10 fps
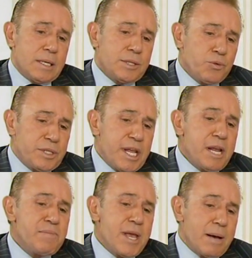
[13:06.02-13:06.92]
It would
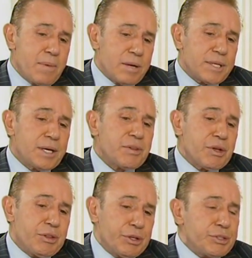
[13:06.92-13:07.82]
take me about
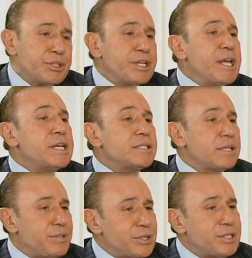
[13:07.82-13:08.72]
another 30 years,
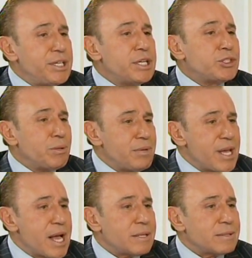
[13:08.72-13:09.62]
30 years to
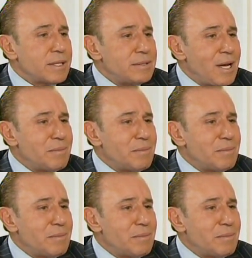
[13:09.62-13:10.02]
be 100.